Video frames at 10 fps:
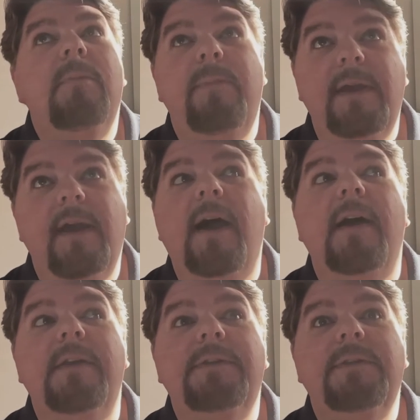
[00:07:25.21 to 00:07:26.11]

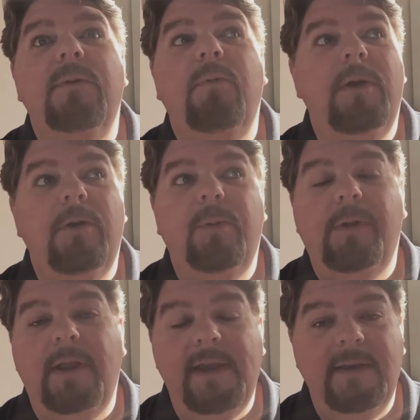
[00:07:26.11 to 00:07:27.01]
because we were
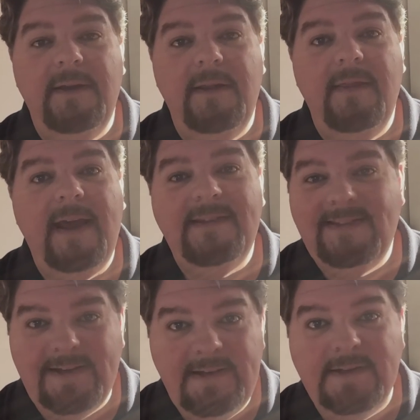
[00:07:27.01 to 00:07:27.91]
playing in that
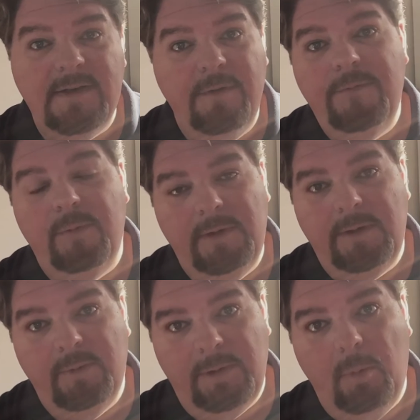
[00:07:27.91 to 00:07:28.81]
season of
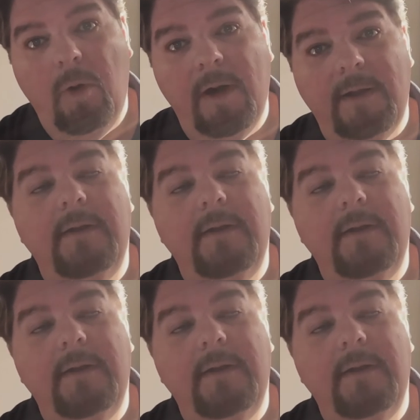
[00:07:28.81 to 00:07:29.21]
2021.